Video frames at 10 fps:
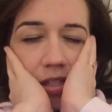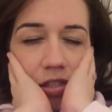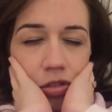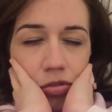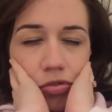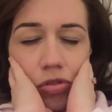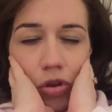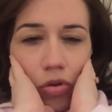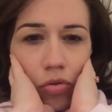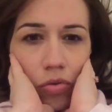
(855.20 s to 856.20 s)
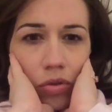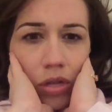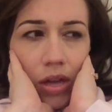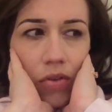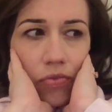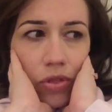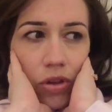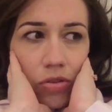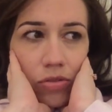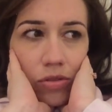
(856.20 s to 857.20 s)
soon. So look out for
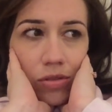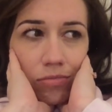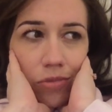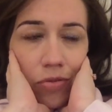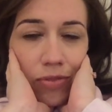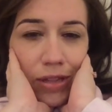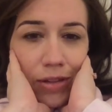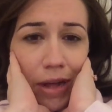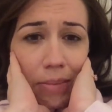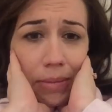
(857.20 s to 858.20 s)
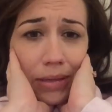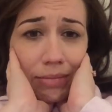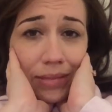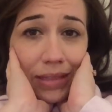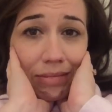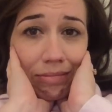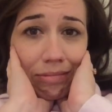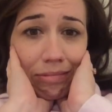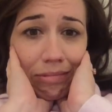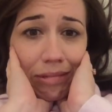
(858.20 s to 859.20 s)
those. Hopefully they'll happen, but
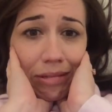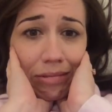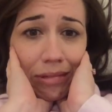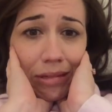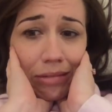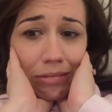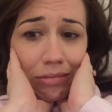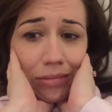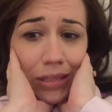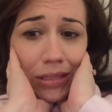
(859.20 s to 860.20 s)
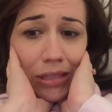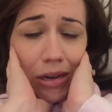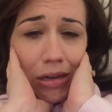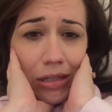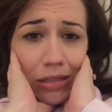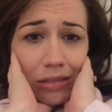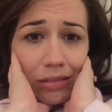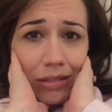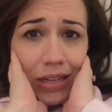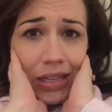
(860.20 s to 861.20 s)
I don't know. It's hard.
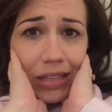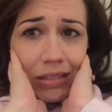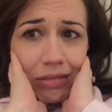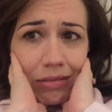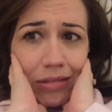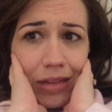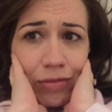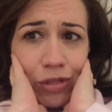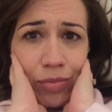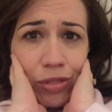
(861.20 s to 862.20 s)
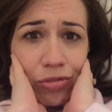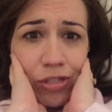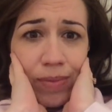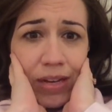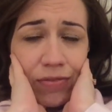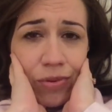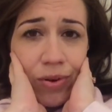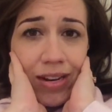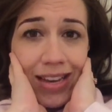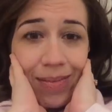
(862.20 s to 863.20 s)
I have so much respect for
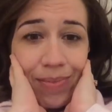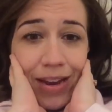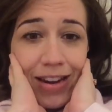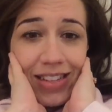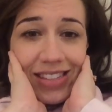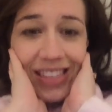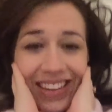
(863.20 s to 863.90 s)
working parents.